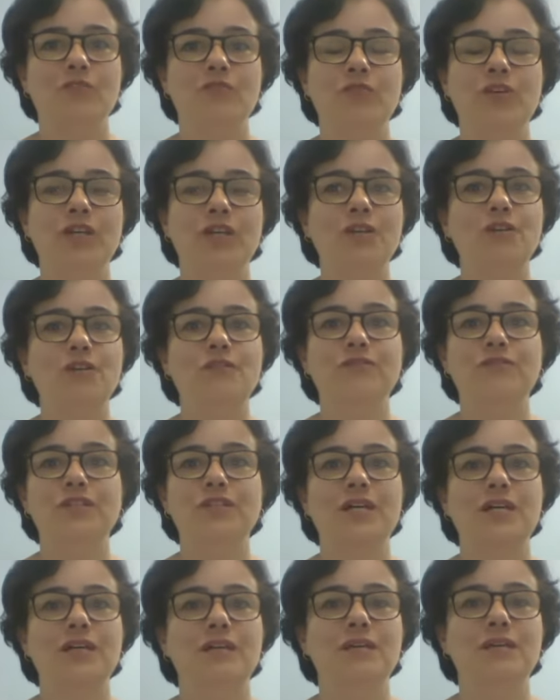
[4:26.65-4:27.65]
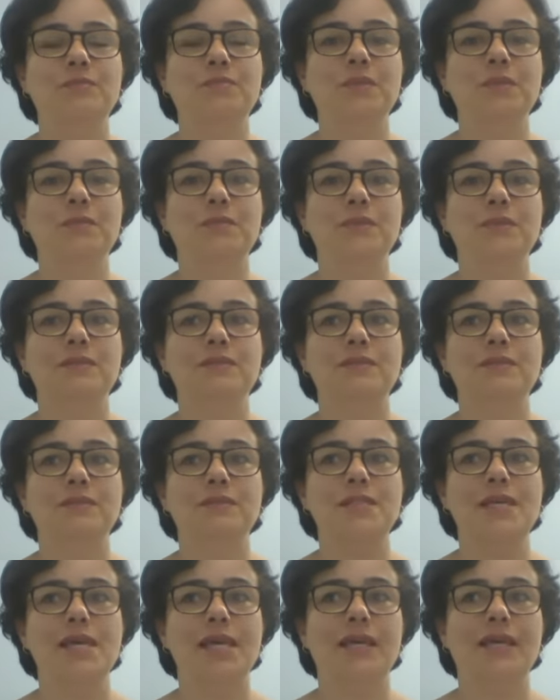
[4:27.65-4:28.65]
Very often I hear people
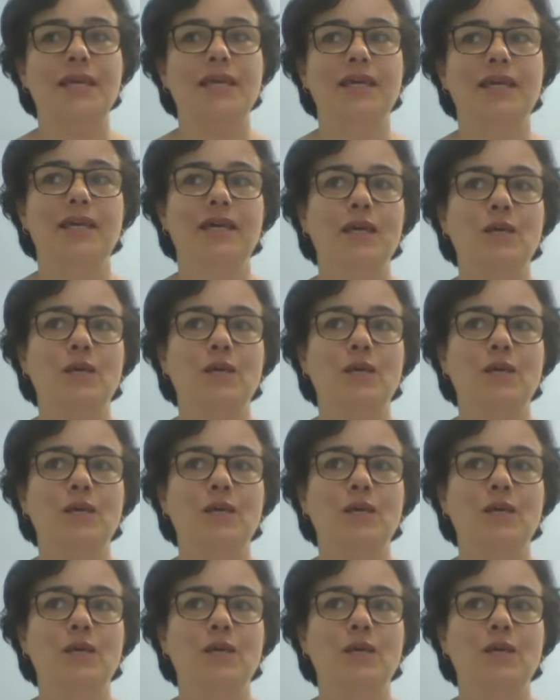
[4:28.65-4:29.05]
saying